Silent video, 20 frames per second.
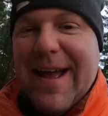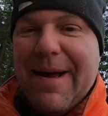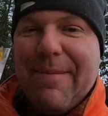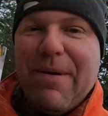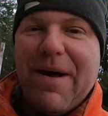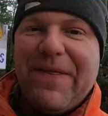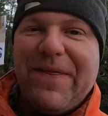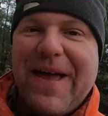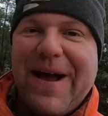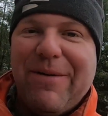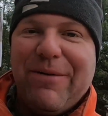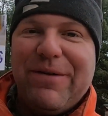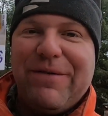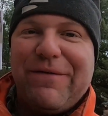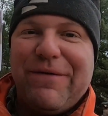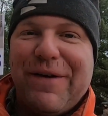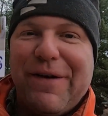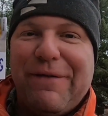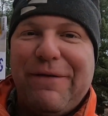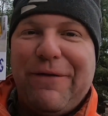I bought that
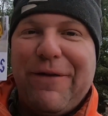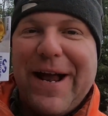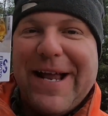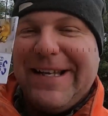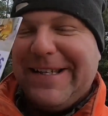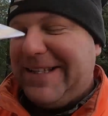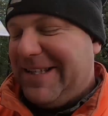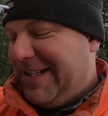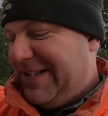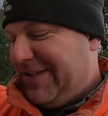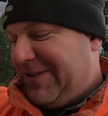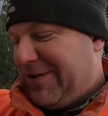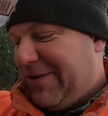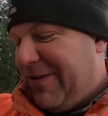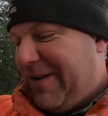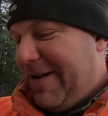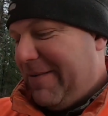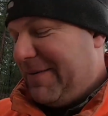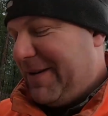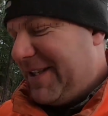one for a friend,
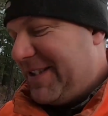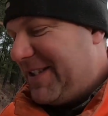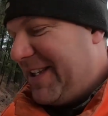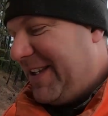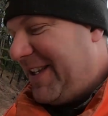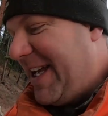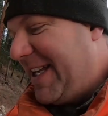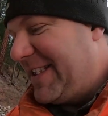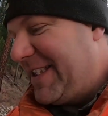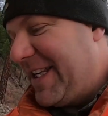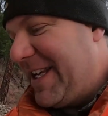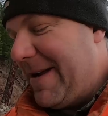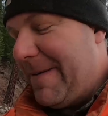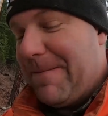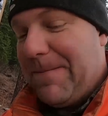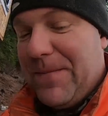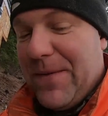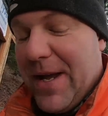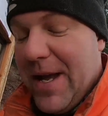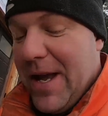so I'm gonna send that to
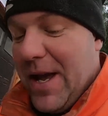him.